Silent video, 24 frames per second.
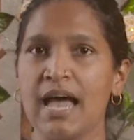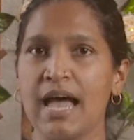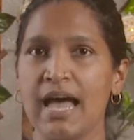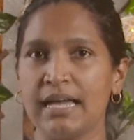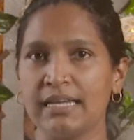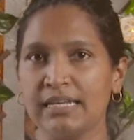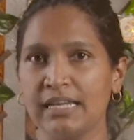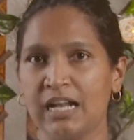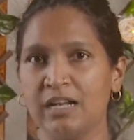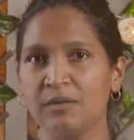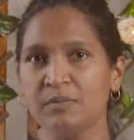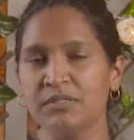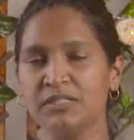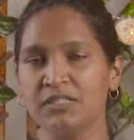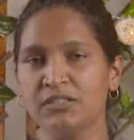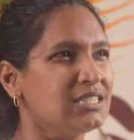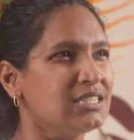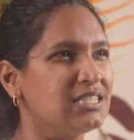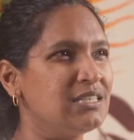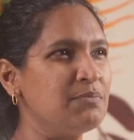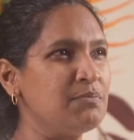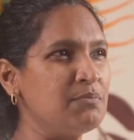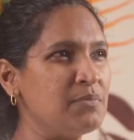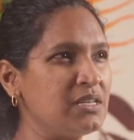and helps
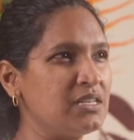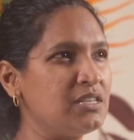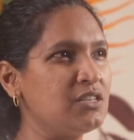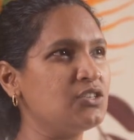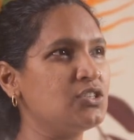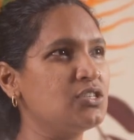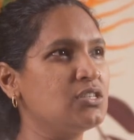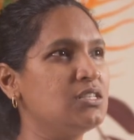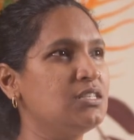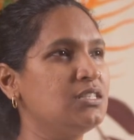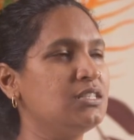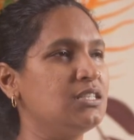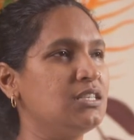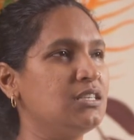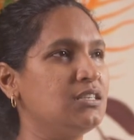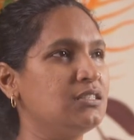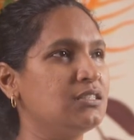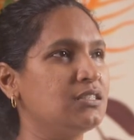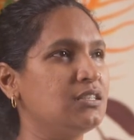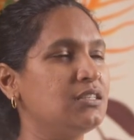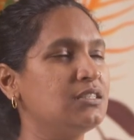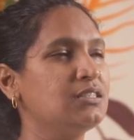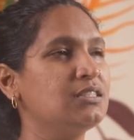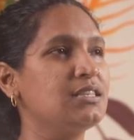diminish
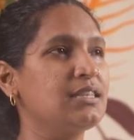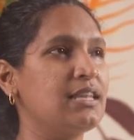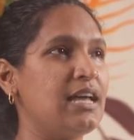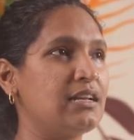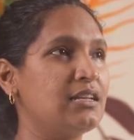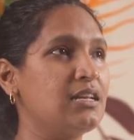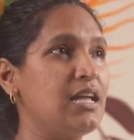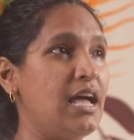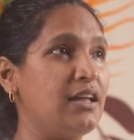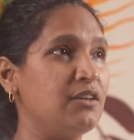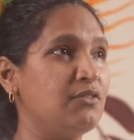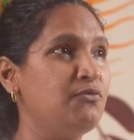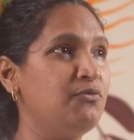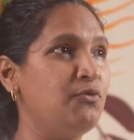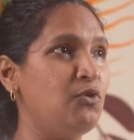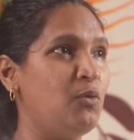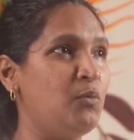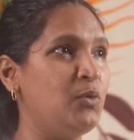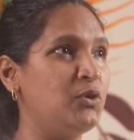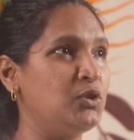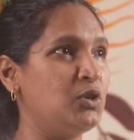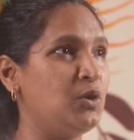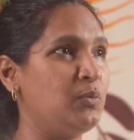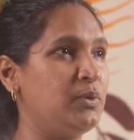diseases that can
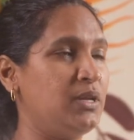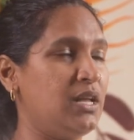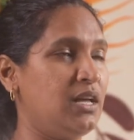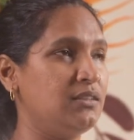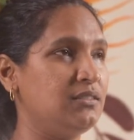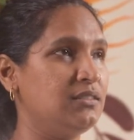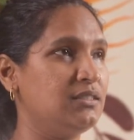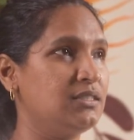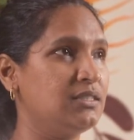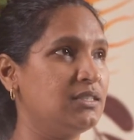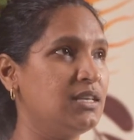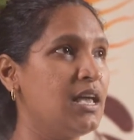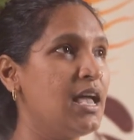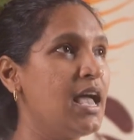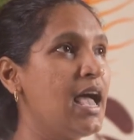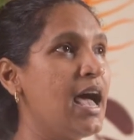form on your plants.